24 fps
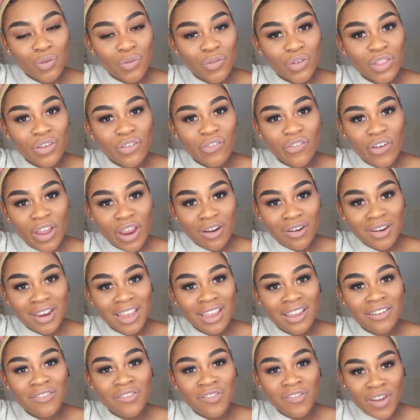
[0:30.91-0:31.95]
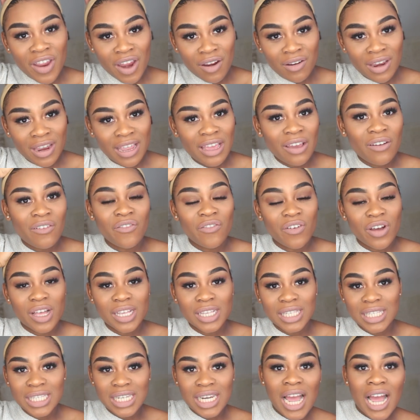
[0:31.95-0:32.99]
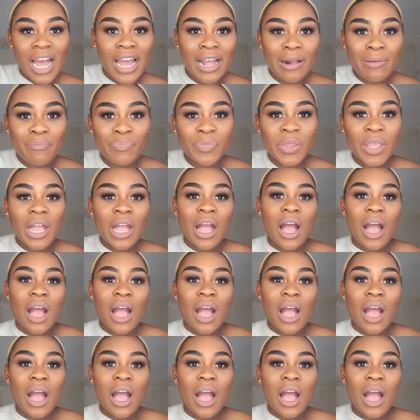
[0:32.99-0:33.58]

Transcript: for the very, very first time.